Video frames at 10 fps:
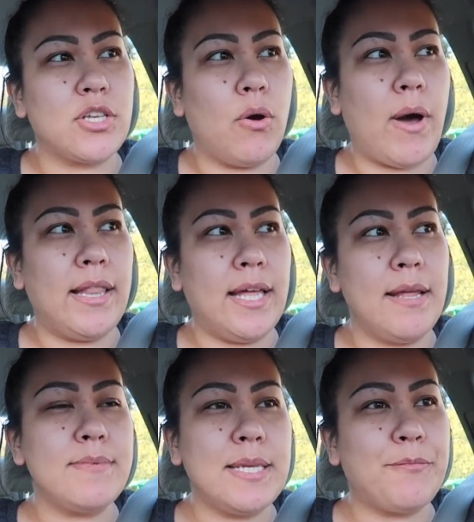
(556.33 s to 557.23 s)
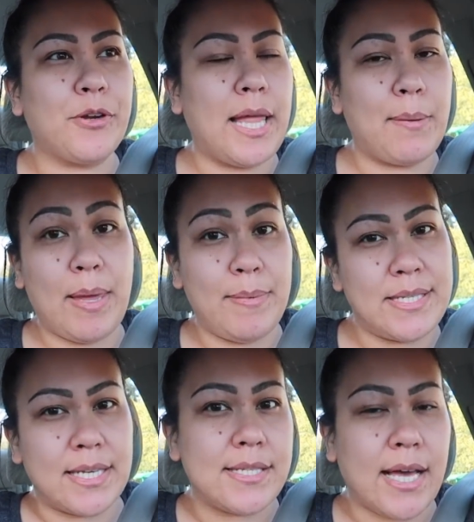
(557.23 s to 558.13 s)
So I let him sleep for like maybe
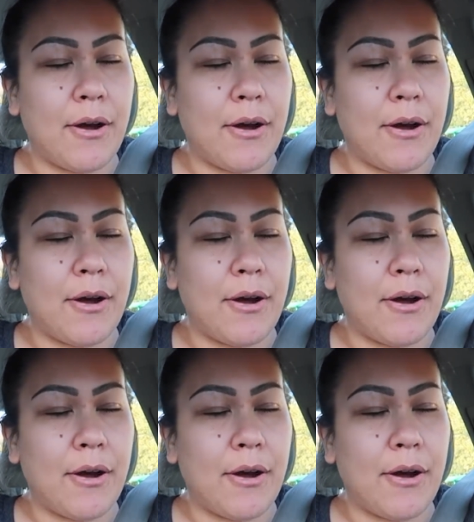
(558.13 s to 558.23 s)
6